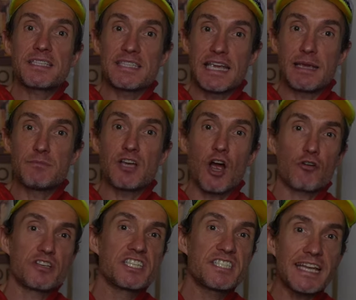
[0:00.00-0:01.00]
seams are
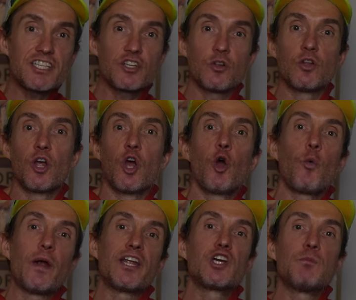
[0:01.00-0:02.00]
essential
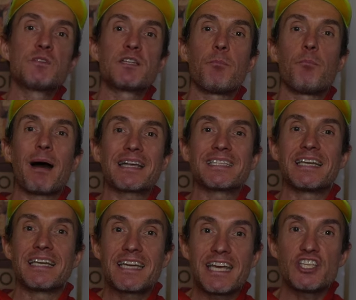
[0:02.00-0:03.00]
when it comes to passing
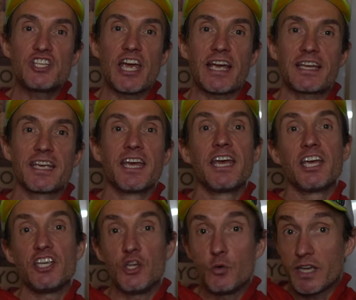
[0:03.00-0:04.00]
kit check
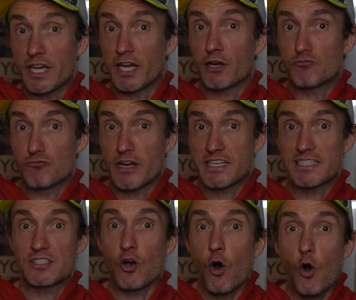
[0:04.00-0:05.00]
UK
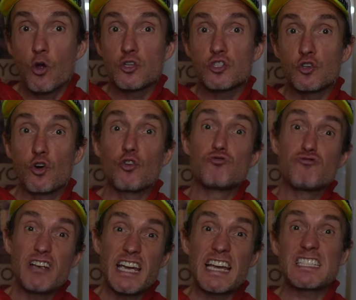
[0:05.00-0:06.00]
races. Also,
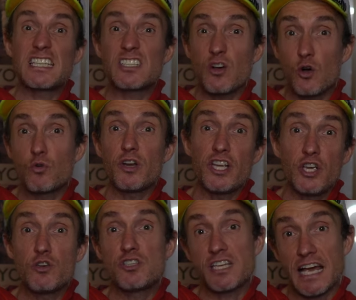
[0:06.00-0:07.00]
races only
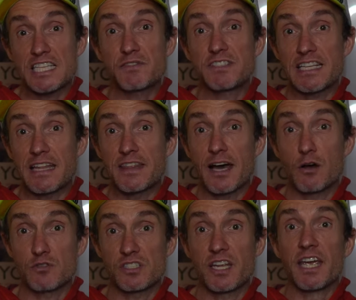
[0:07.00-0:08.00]
usually ask for
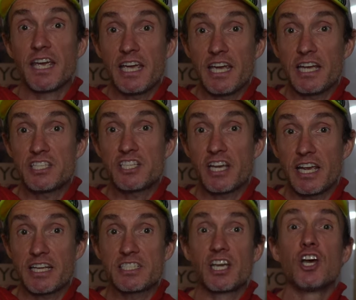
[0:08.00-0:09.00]
10,000
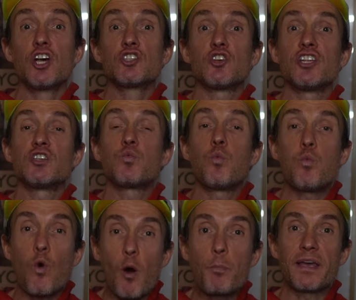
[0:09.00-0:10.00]
HH, so this
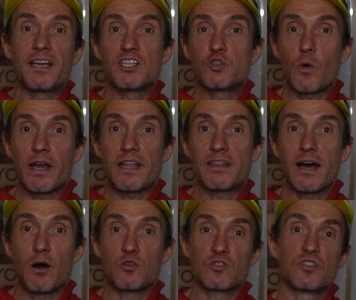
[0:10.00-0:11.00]
whopping
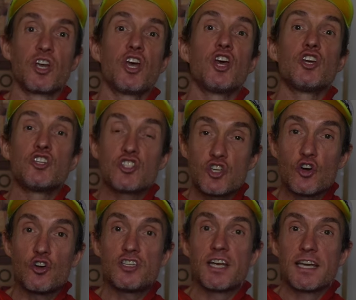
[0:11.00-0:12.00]
20,000
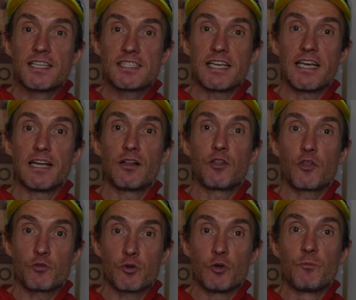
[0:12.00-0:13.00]
should sail
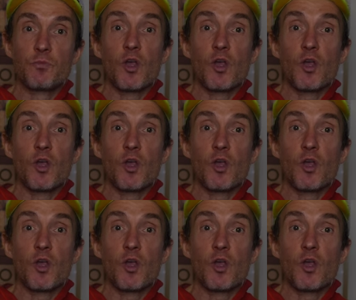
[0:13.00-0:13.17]
through.